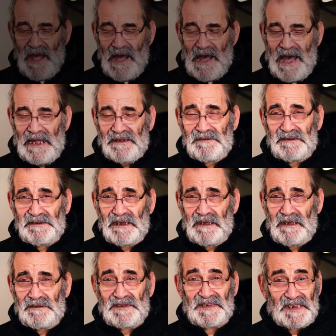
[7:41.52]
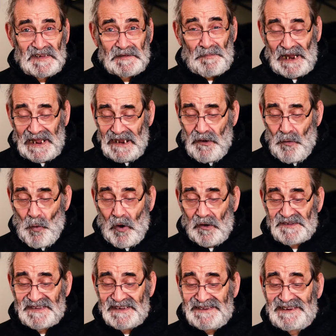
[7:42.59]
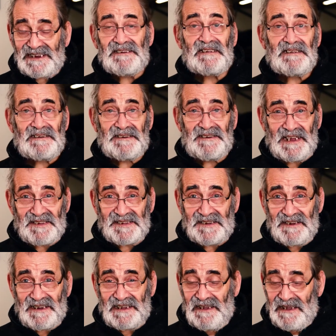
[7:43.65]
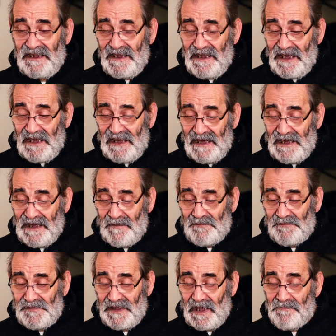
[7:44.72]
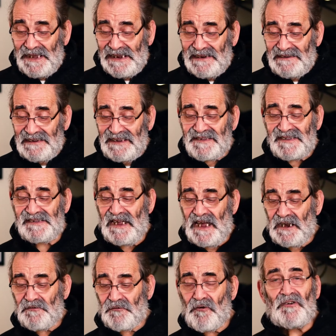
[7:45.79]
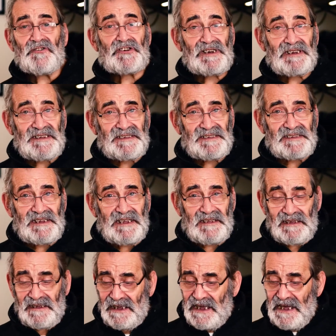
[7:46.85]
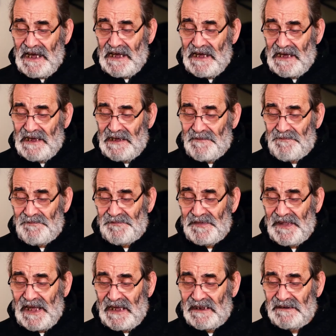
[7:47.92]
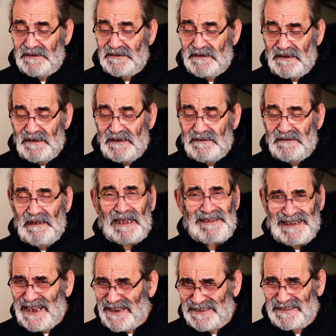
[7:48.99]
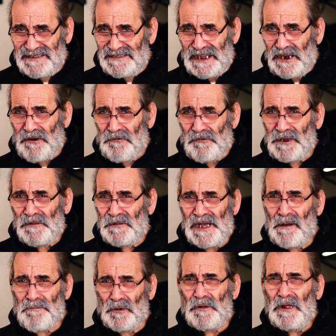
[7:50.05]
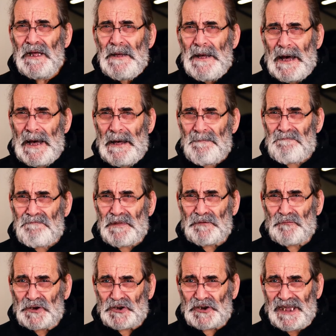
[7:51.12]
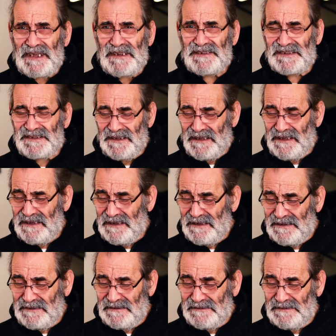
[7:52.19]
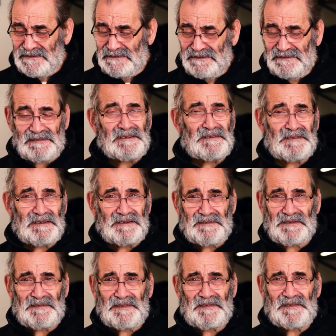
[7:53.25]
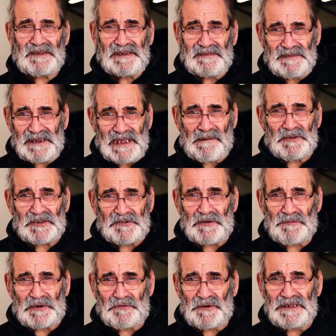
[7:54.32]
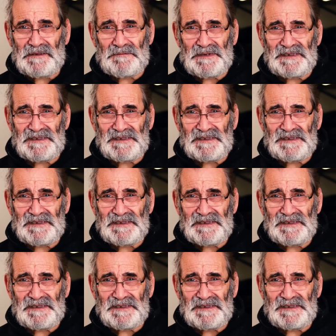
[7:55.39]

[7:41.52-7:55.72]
And the sixth play was Dinner and Destiny. Amelia Leese and Roger Leese here, and I guess that they're a real couple, in which case the chemistry between them